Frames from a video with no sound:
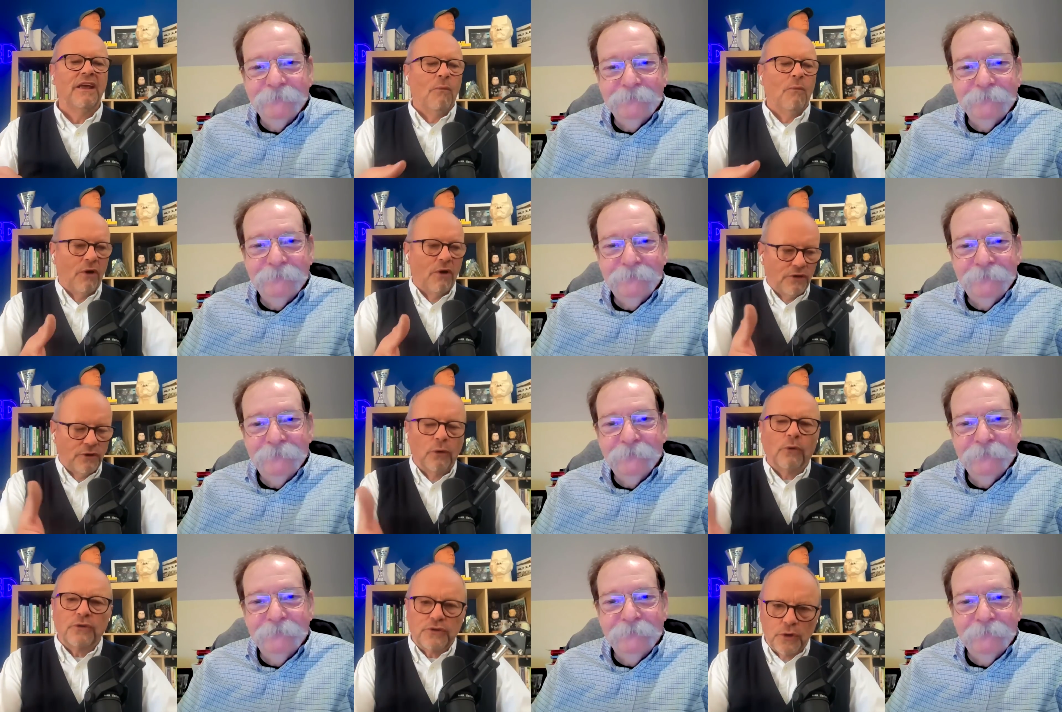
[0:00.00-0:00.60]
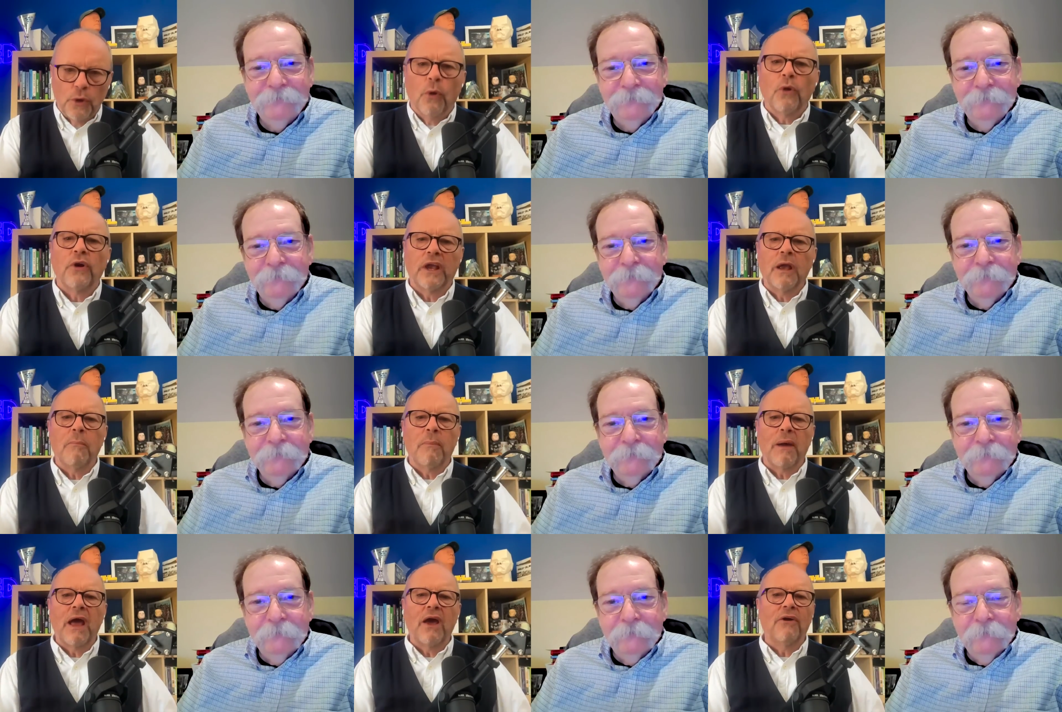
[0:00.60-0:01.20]
Speaker 1: what you're talking
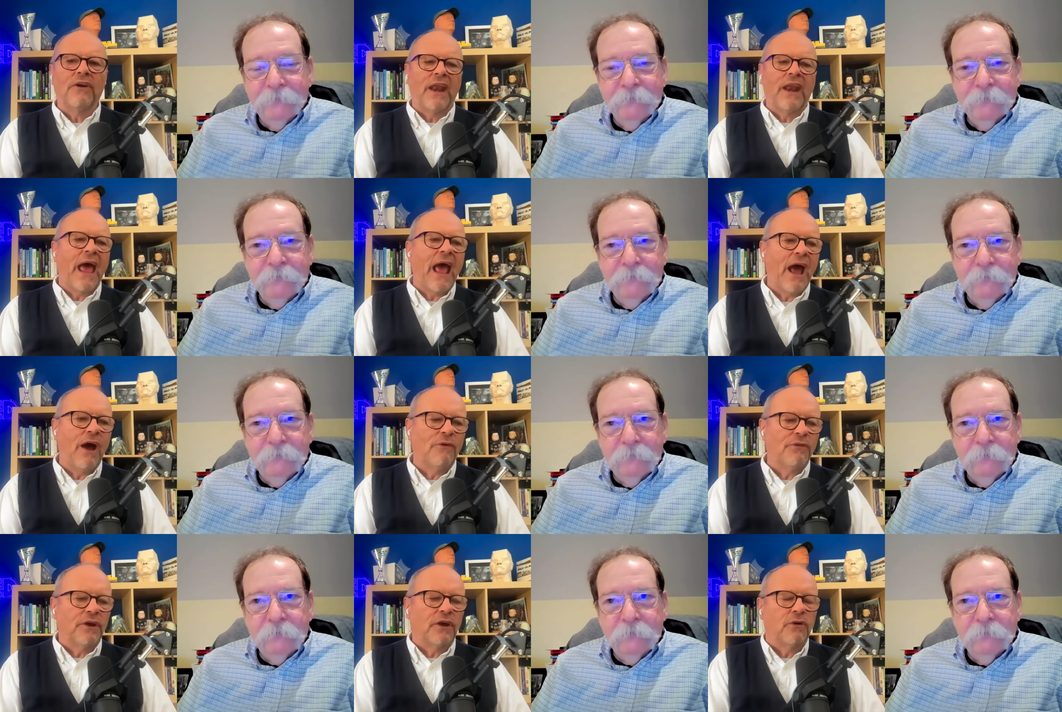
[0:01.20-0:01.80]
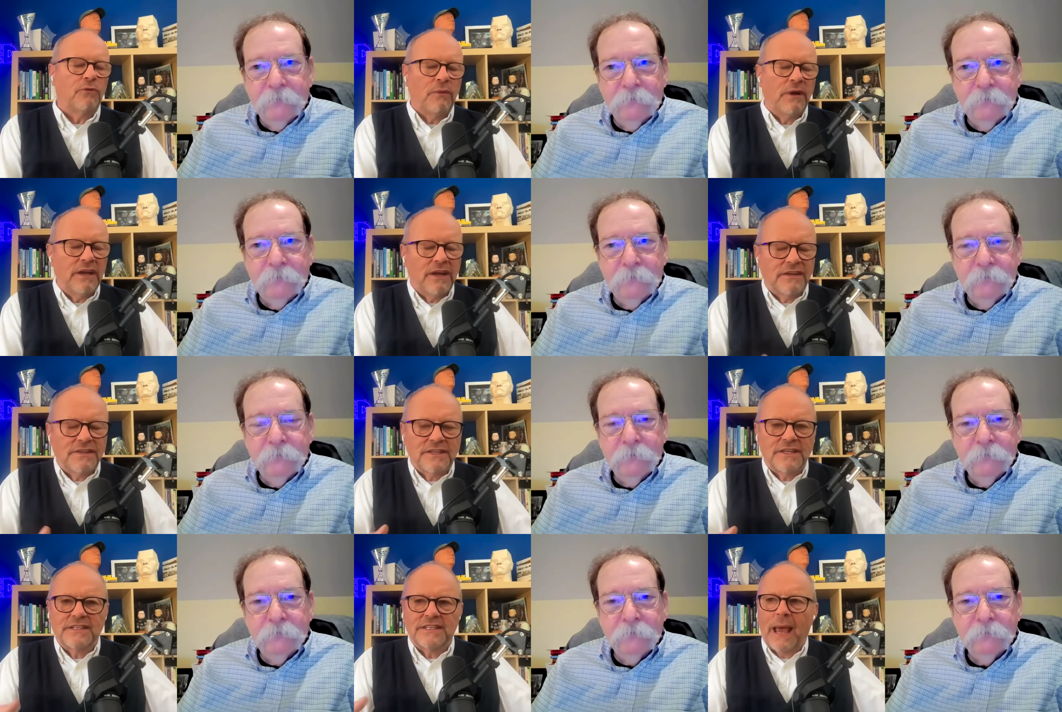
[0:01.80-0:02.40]
about and how the grid is
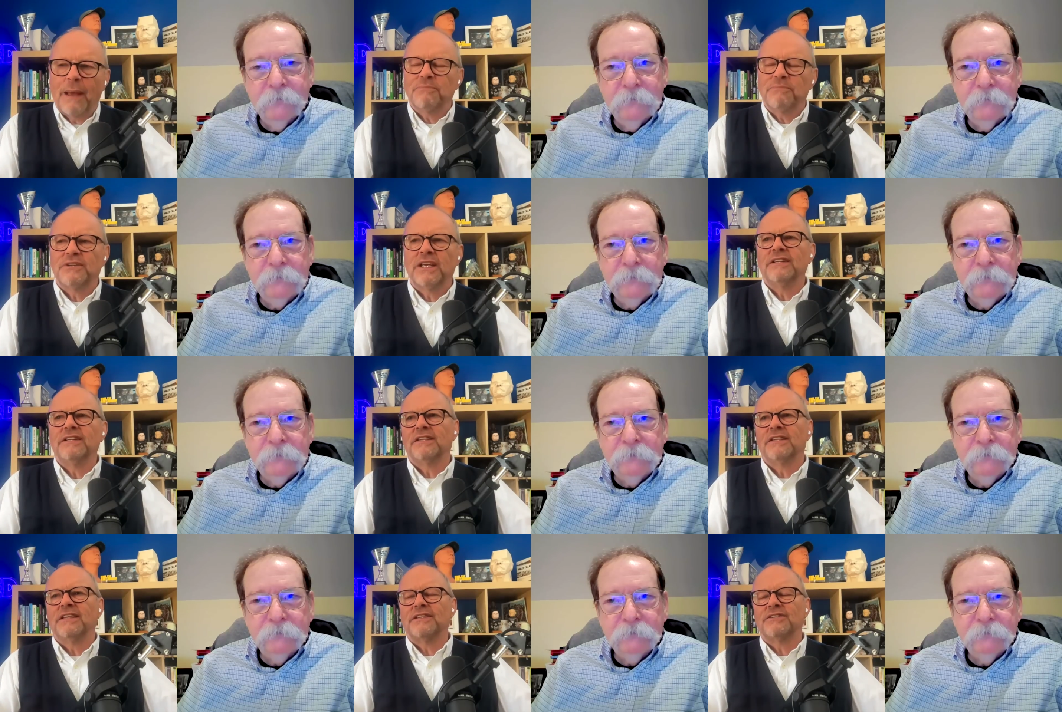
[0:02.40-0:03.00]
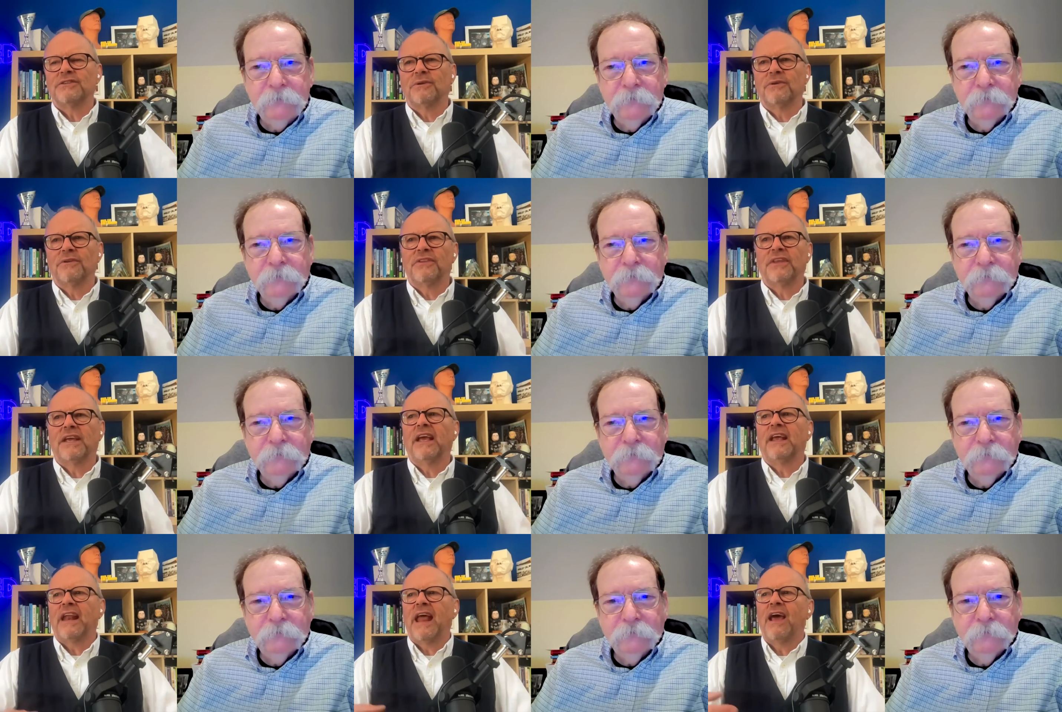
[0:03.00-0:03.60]
adapting to this sort of
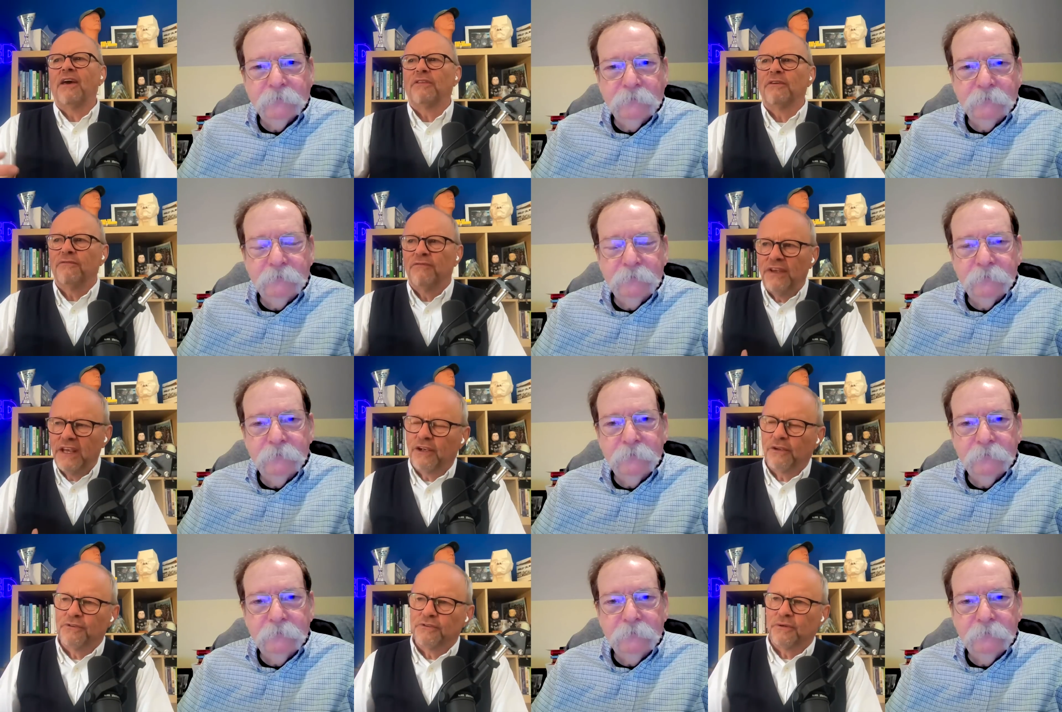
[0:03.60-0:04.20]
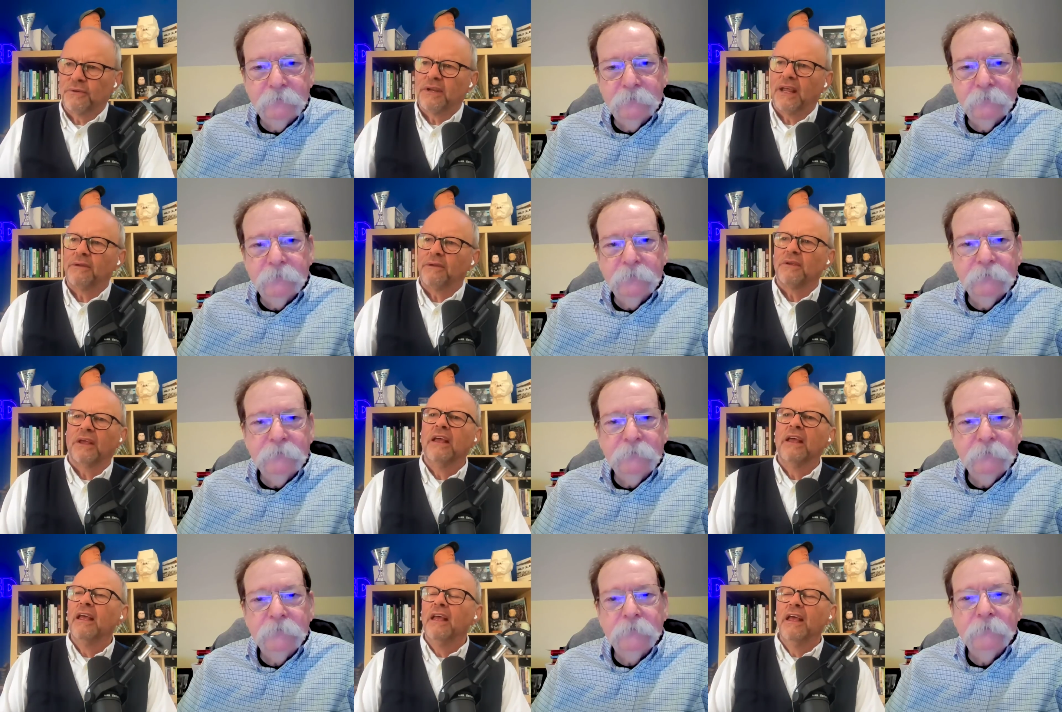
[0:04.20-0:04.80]
thing and how the vehicles are adapting.
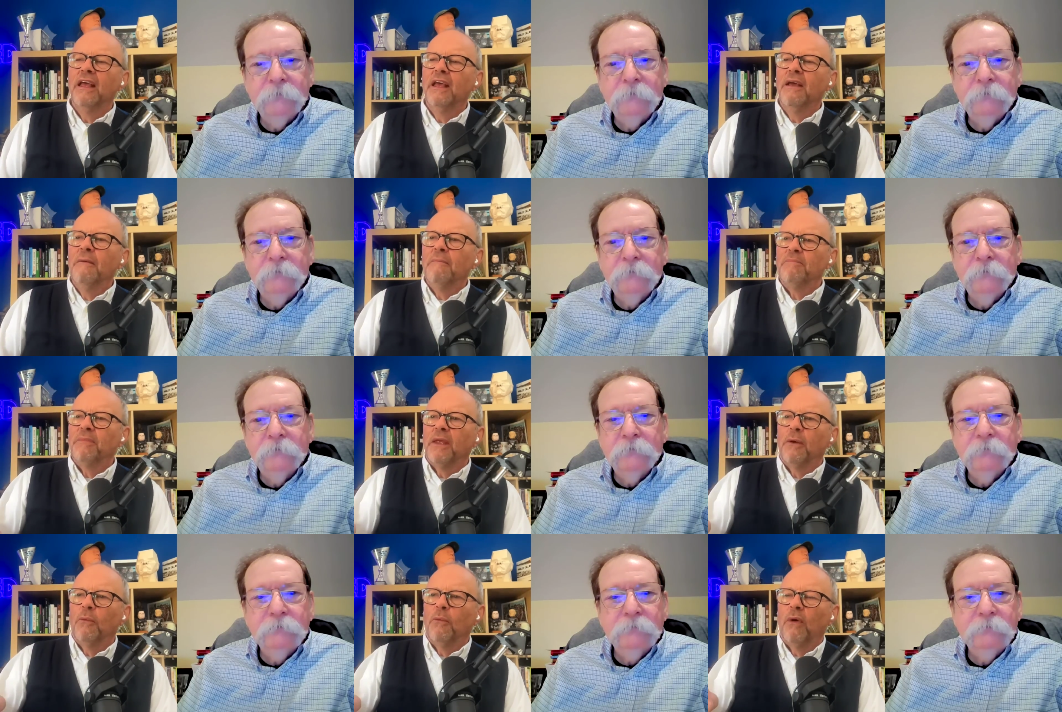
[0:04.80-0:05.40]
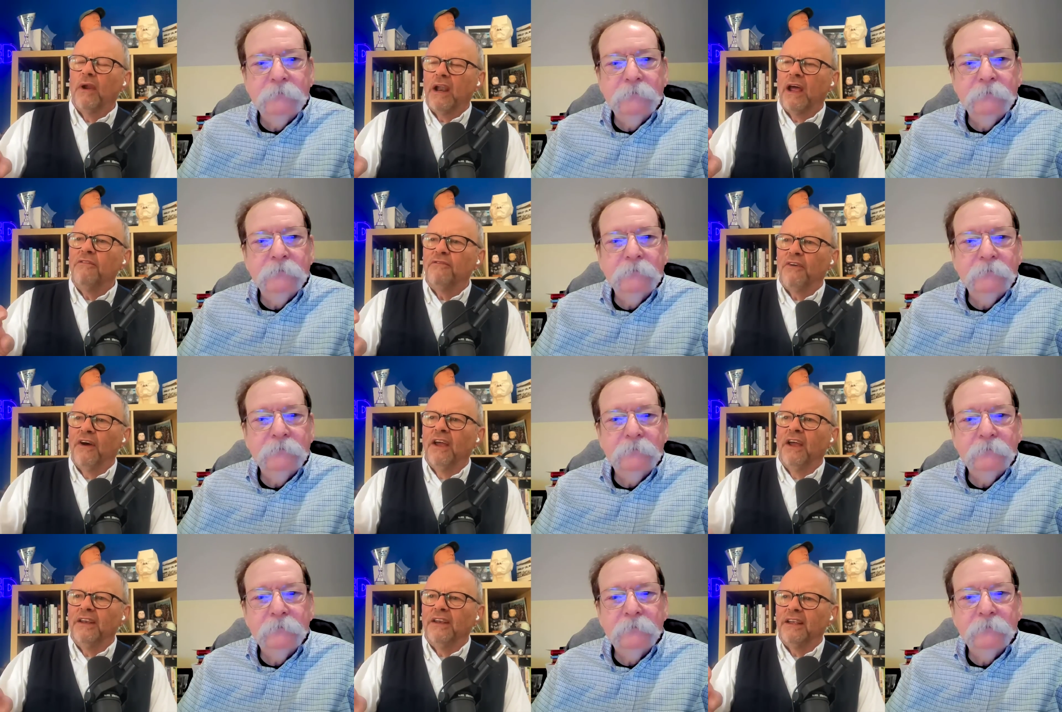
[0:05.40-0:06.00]
What I
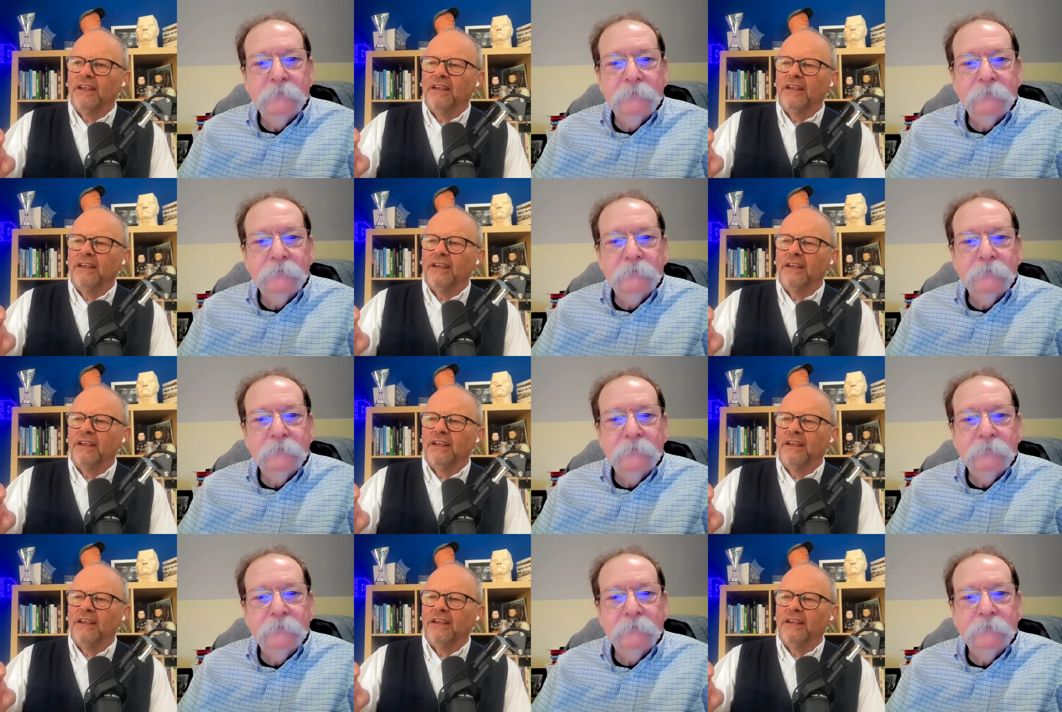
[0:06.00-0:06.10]
find